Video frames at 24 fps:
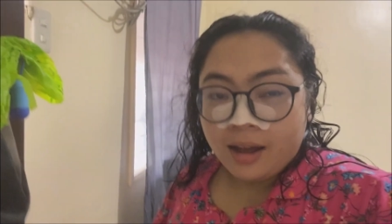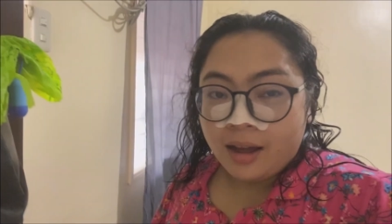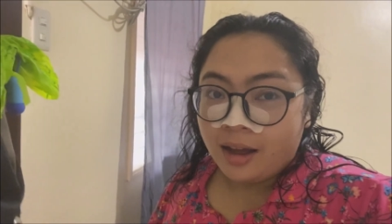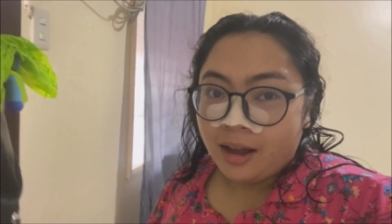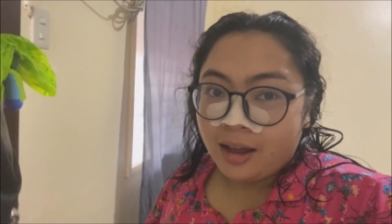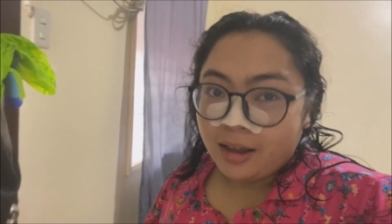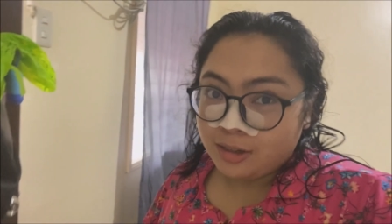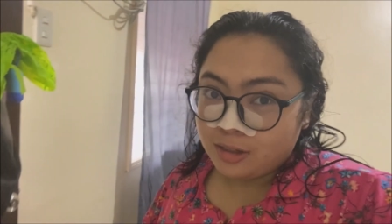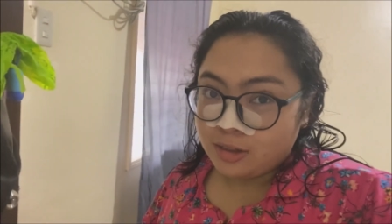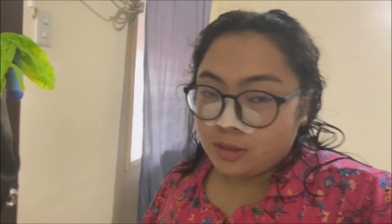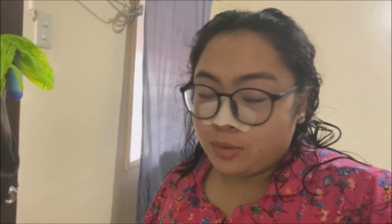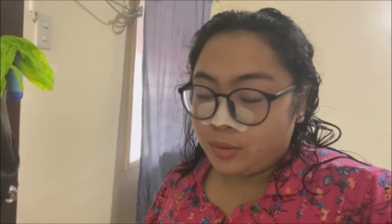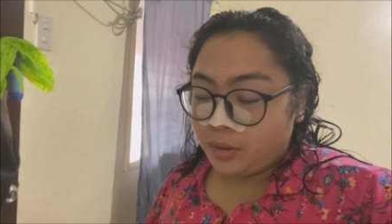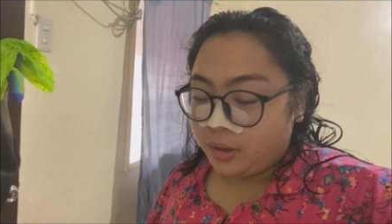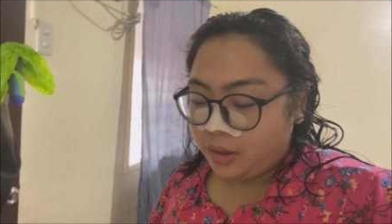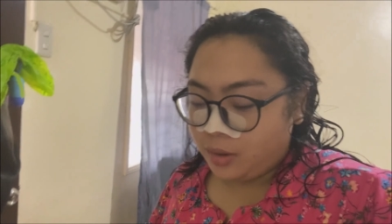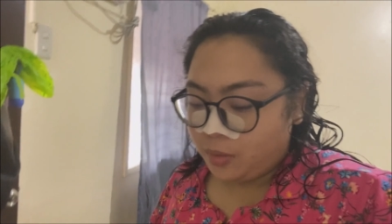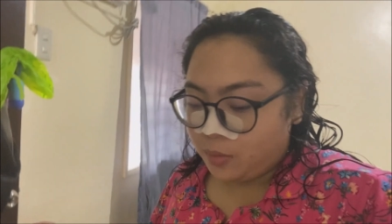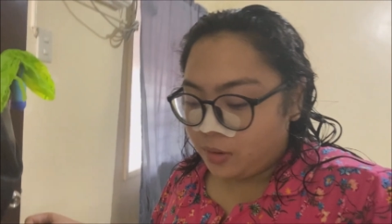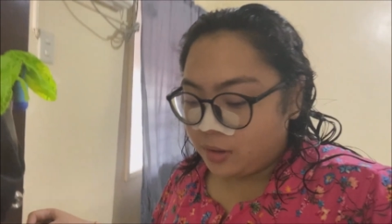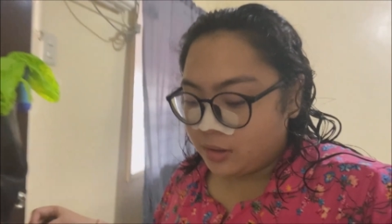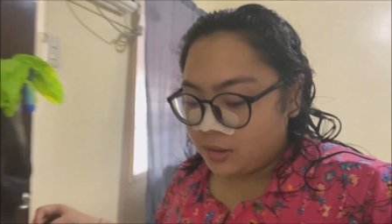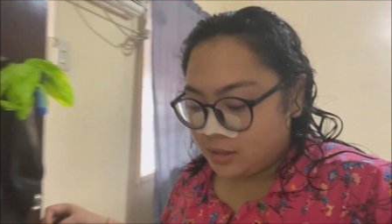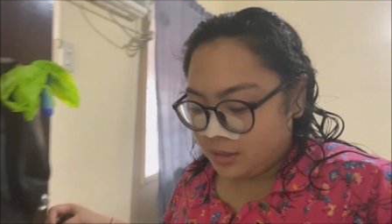I just really
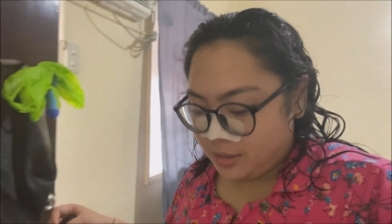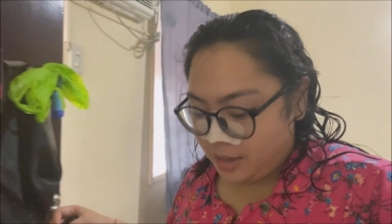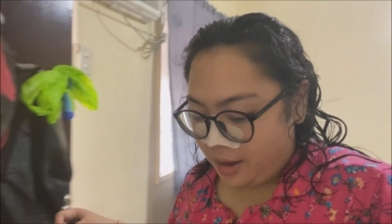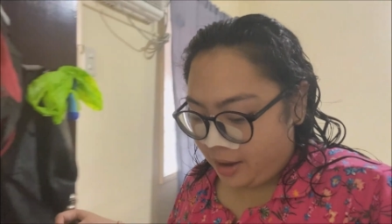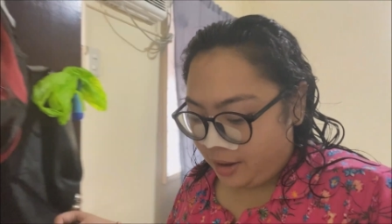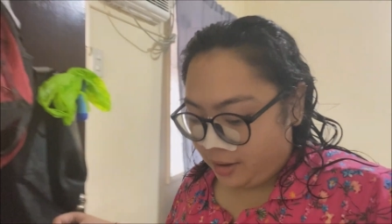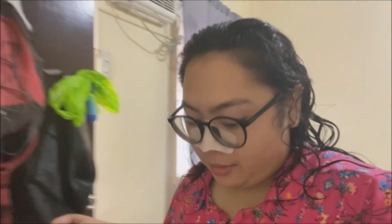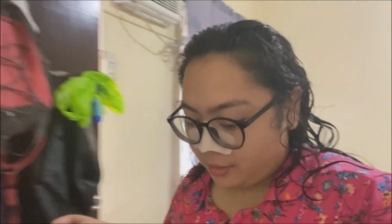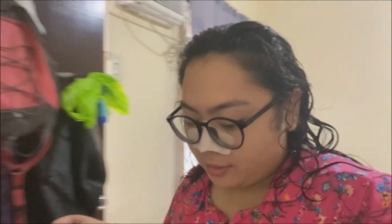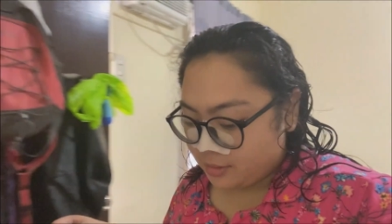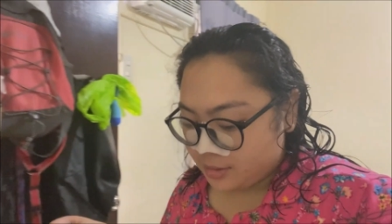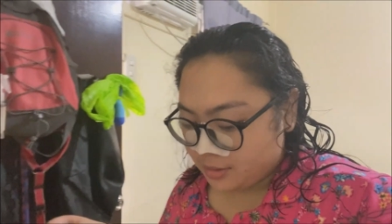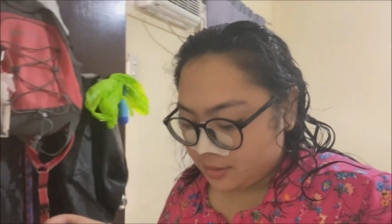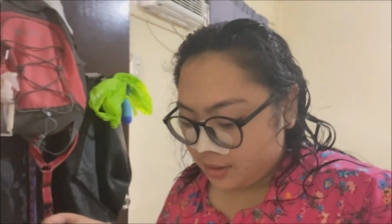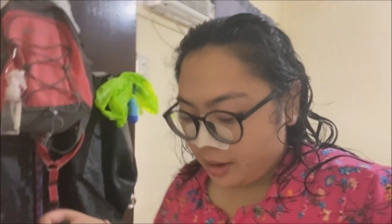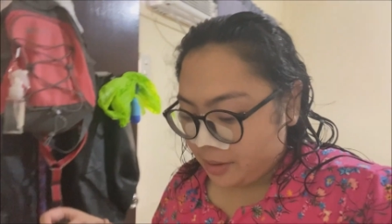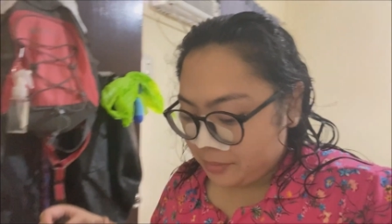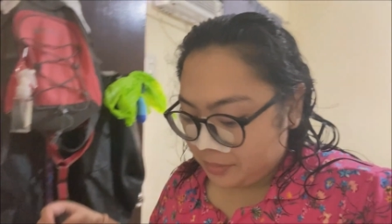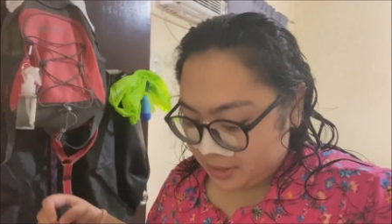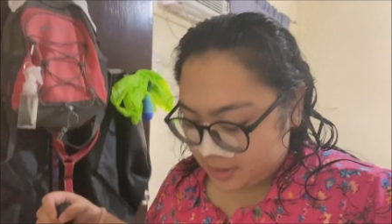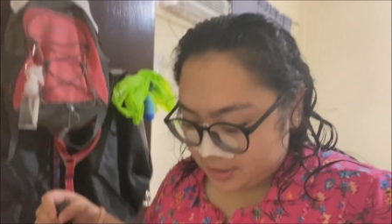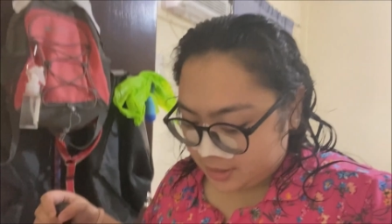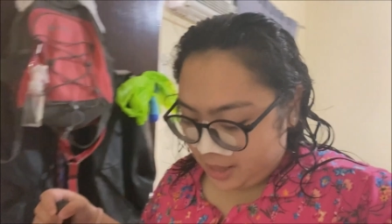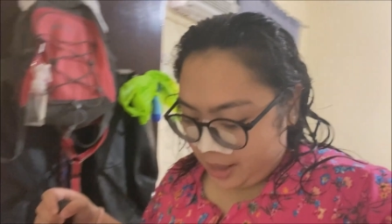want snacks. I'm
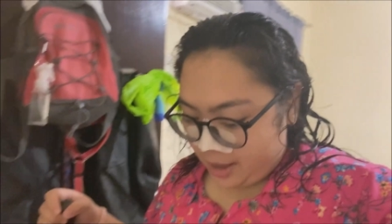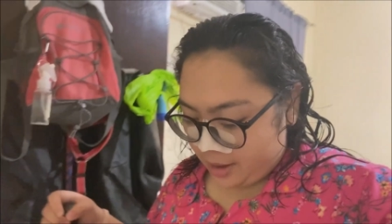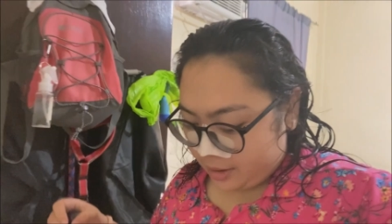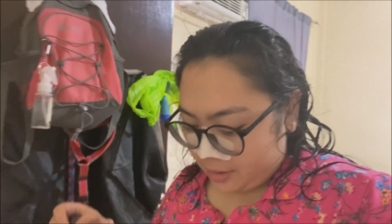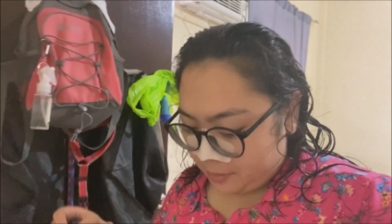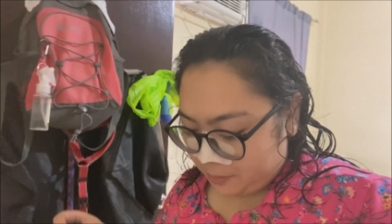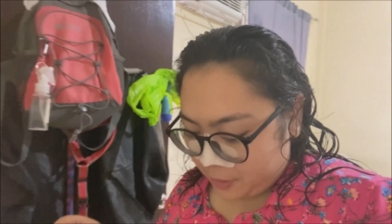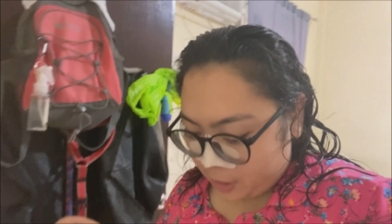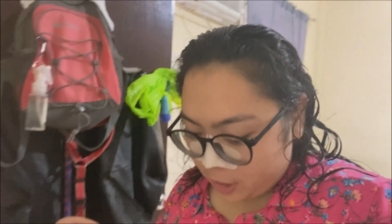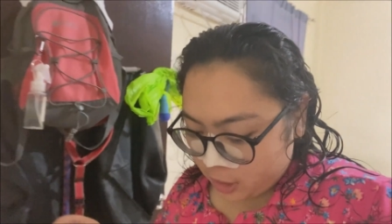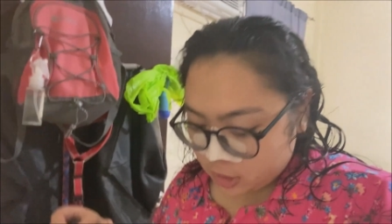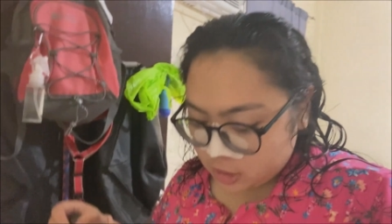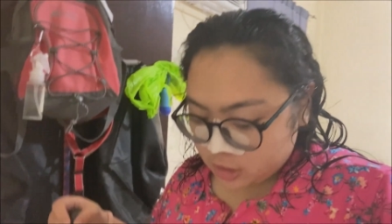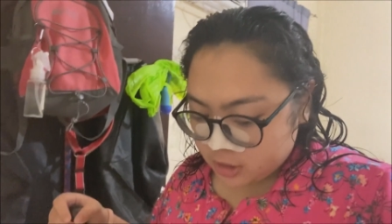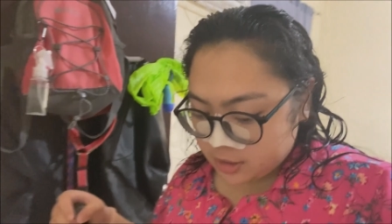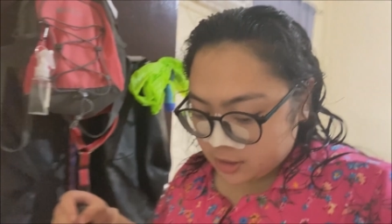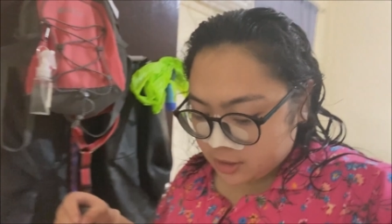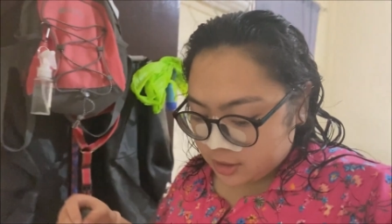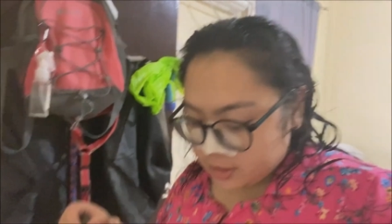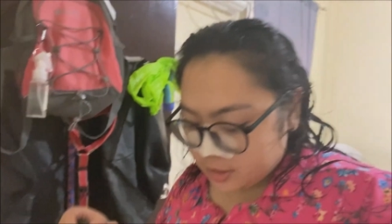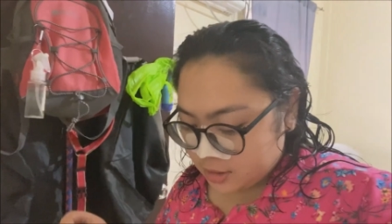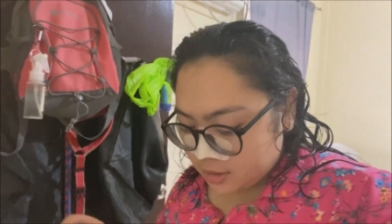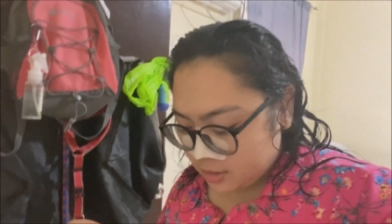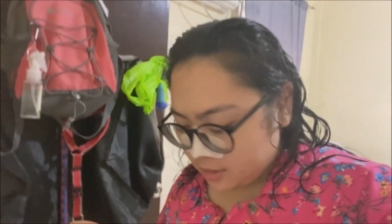a snack
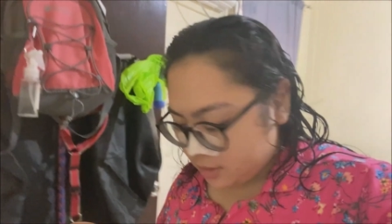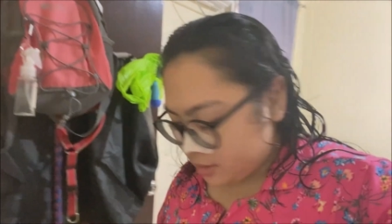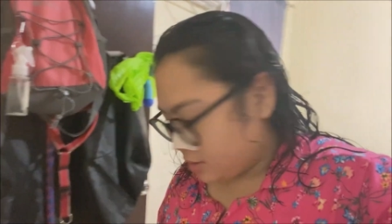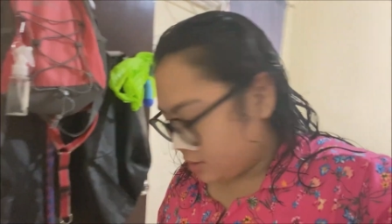person,